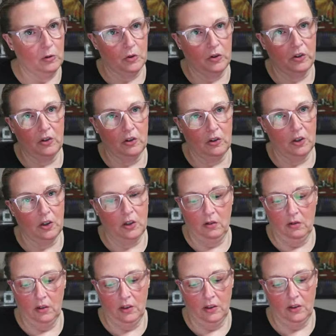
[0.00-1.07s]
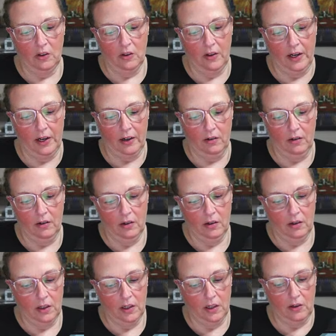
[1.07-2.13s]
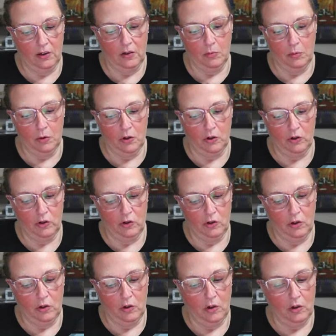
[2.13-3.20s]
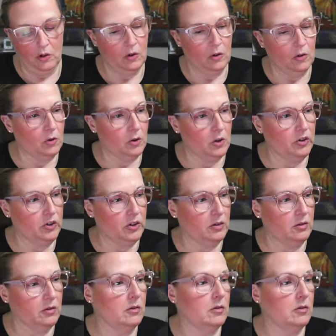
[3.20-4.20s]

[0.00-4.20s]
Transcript: we're still good. It's still there. Git push origin